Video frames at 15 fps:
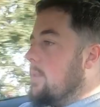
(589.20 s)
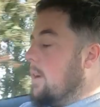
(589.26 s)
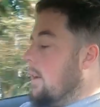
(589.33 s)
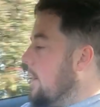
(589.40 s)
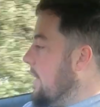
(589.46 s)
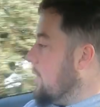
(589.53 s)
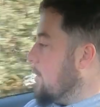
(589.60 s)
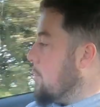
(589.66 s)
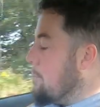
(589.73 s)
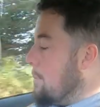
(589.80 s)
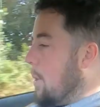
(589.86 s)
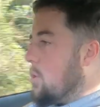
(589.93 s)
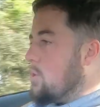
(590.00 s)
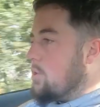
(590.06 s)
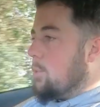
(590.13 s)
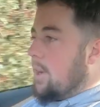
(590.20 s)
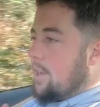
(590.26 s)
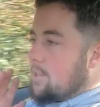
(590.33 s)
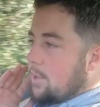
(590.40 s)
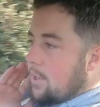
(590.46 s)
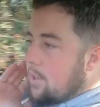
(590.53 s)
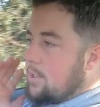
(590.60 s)
I need a good motorway
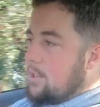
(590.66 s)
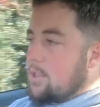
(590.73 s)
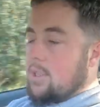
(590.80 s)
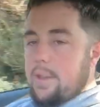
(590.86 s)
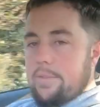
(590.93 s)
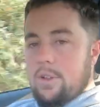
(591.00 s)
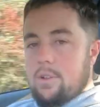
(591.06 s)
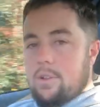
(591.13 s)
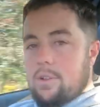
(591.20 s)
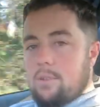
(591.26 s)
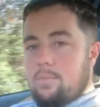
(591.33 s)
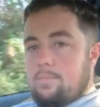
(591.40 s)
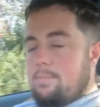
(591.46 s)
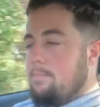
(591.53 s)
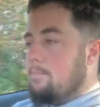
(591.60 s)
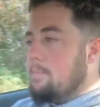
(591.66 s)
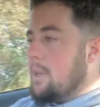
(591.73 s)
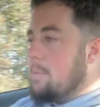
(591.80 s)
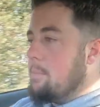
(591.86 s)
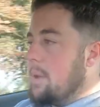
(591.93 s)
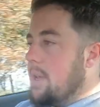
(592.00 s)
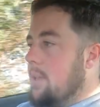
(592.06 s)
so I can just give it a good bit
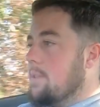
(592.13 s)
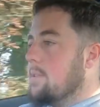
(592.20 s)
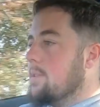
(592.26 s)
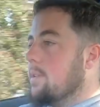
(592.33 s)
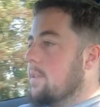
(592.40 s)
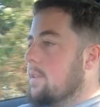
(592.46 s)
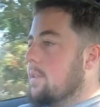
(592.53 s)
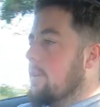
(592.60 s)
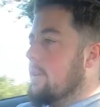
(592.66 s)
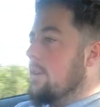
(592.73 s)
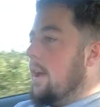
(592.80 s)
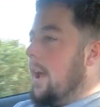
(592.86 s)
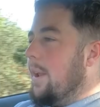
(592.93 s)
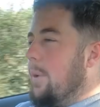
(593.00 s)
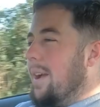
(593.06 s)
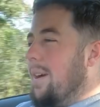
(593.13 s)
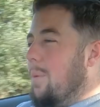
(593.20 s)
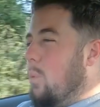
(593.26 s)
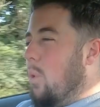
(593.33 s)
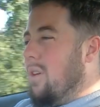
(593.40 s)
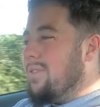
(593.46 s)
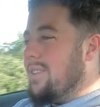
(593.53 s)
of beans. Anyway, I'm
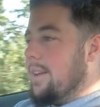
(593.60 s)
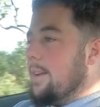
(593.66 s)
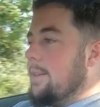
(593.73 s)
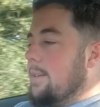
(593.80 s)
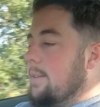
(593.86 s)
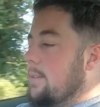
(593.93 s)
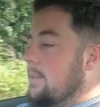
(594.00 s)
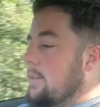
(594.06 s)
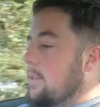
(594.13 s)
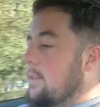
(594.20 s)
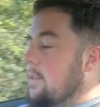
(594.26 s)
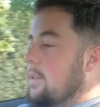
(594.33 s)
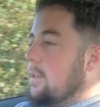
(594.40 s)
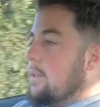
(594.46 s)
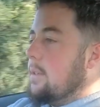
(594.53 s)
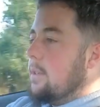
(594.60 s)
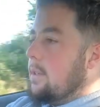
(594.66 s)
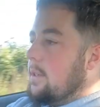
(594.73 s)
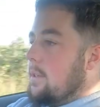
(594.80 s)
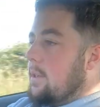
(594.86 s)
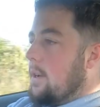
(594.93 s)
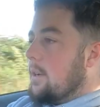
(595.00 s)
waffling.
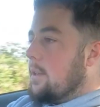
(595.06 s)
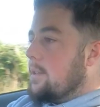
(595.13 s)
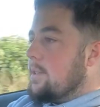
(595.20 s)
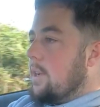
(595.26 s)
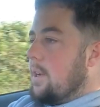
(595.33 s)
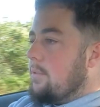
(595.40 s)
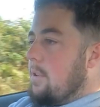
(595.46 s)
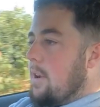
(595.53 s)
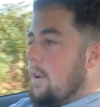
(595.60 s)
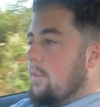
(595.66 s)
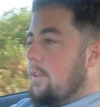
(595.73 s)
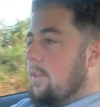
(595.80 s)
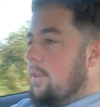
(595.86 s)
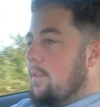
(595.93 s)
I'm going to turn around.